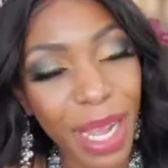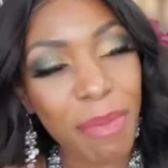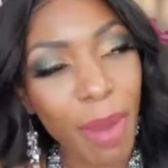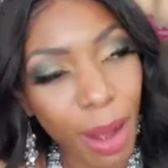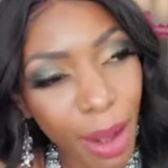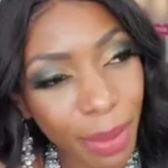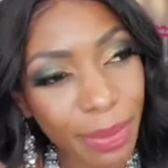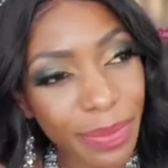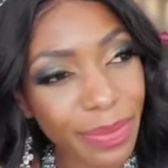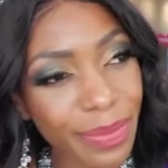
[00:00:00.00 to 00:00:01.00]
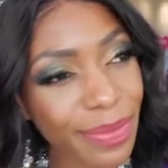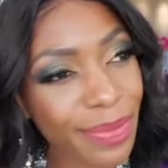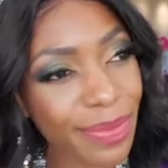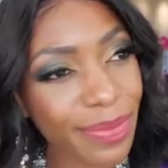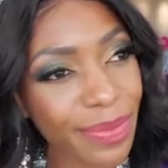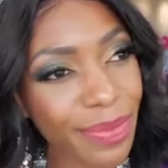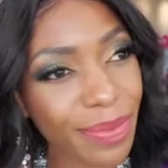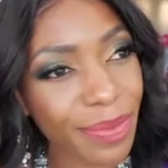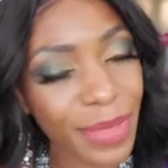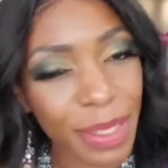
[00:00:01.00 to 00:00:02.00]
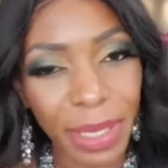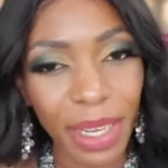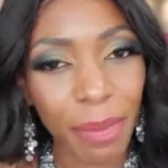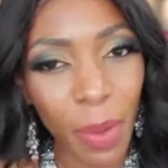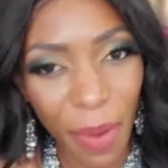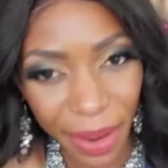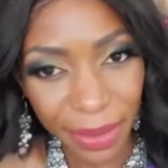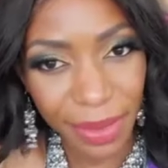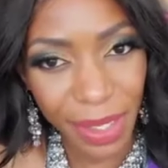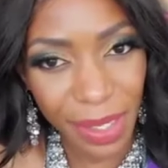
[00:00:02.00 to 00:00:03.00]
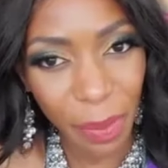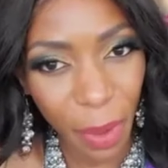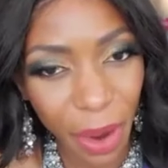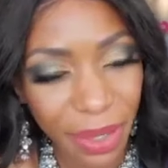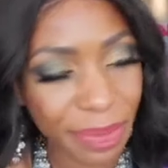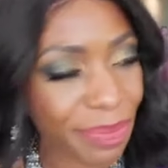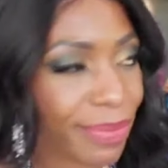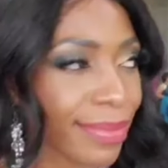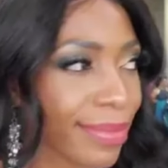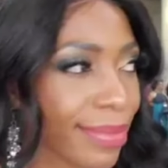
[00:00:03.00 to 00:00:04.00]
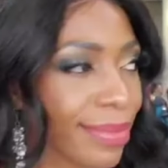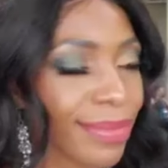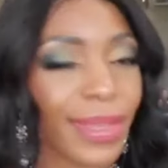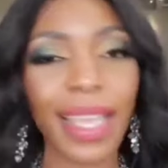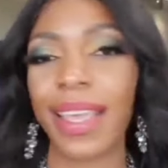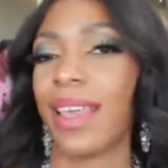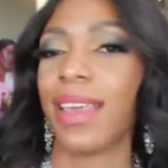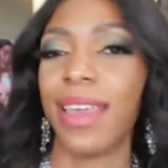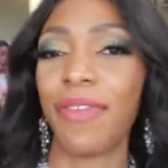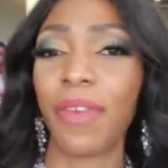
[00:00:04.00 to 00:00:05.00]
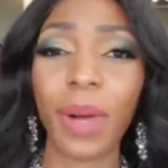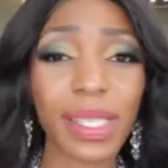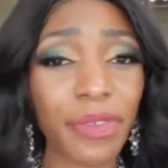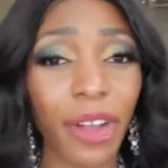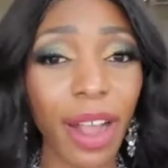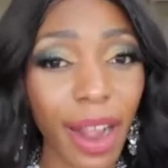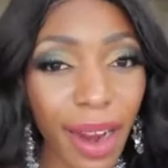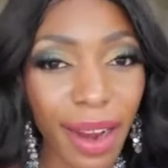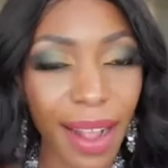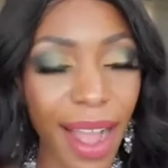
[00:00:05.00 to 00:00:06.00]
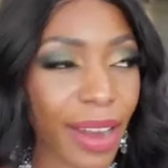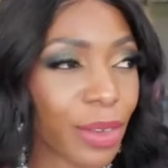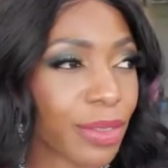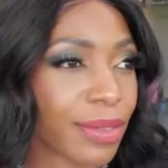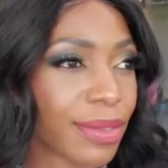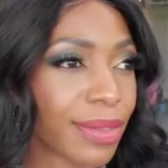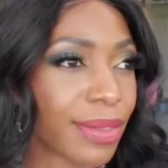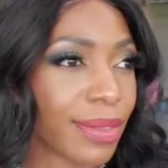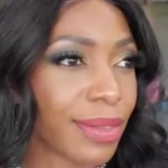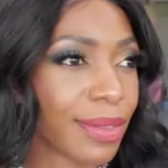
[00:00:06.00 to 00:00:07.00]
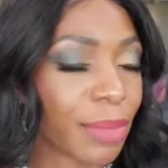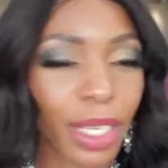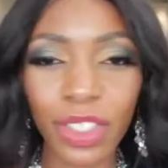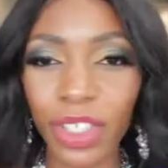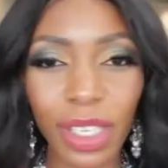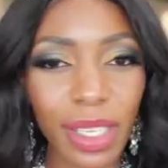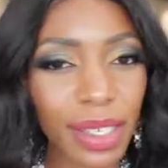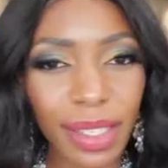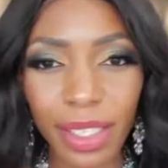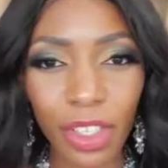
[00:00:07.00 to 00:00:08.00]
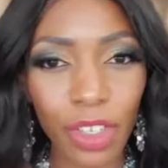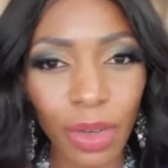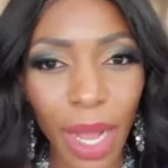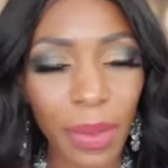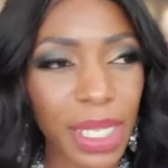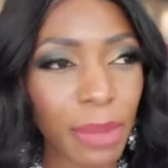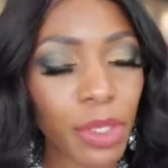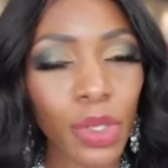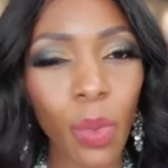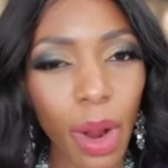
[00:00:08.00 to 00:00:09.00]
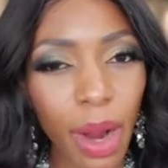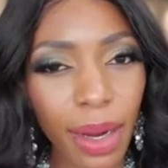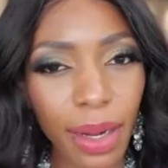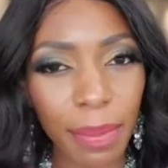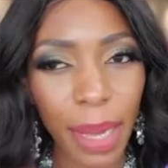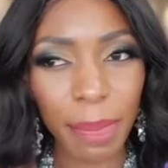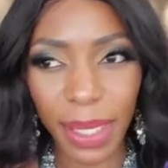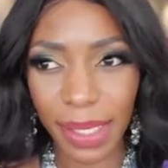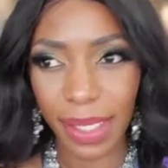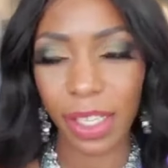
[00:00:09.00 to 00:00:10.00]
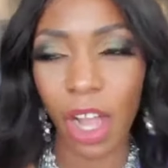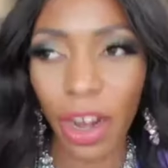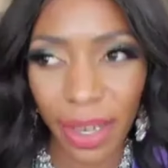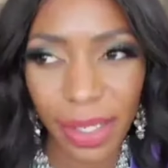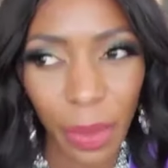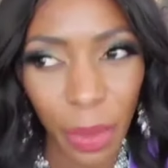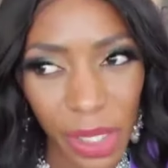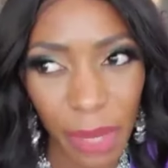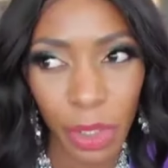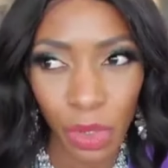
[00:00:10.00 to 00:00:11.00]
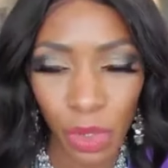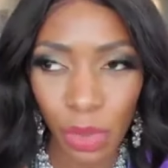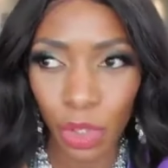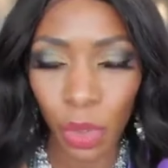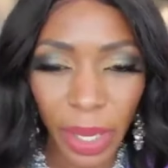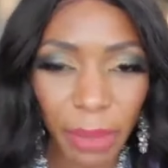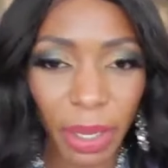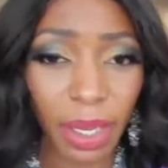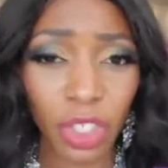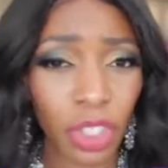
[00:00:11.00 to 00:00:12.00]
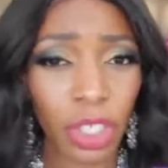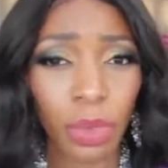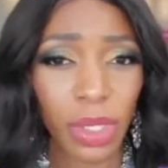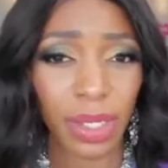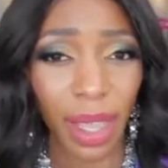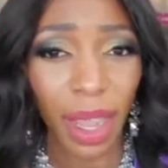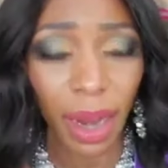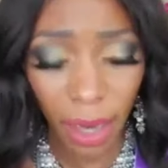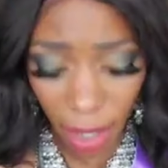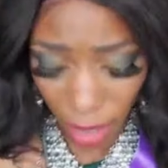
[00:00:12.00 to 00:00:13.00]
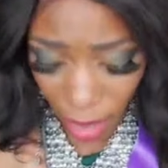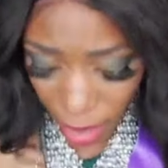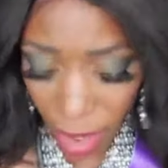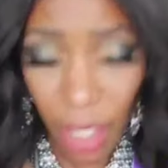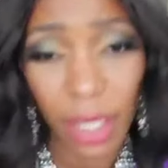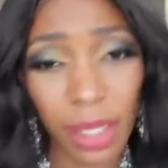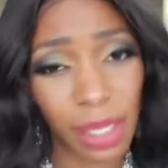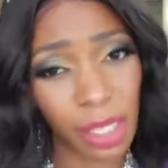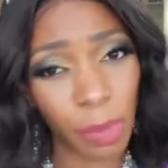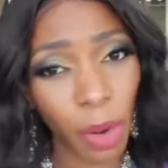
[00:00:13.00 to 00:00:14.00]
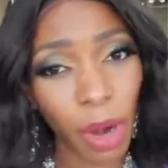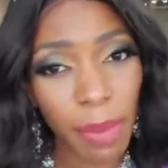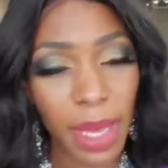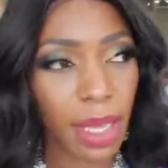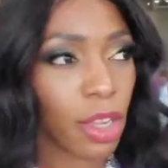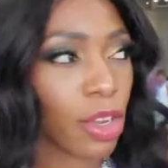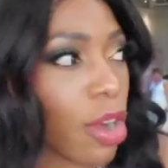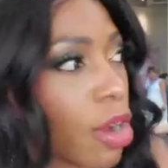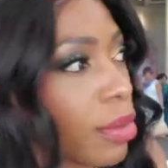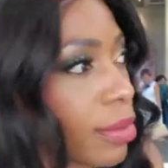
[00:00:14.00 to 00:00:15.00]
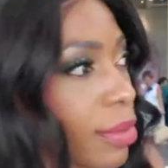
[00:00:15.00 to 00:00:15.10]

my mom is my number one support. If it wasn't for her, I don't, because she, you know, I was able to work my business as hard as I was able to do it because she was there to support me, you know,